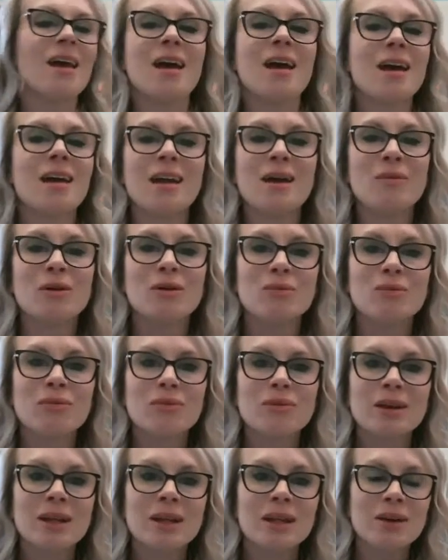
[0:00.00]
And I would
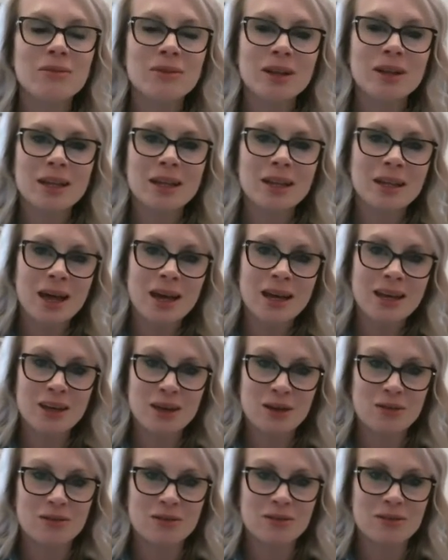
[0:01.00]
really, really like
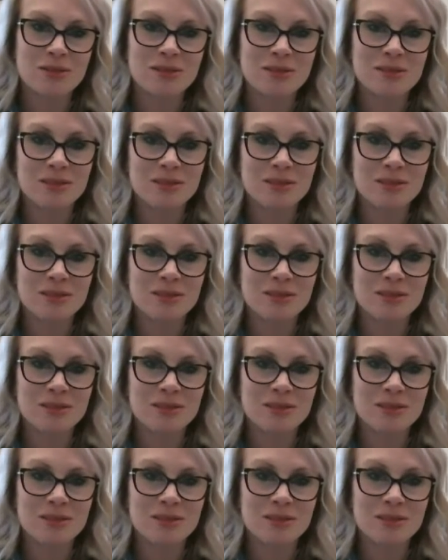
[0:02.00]
you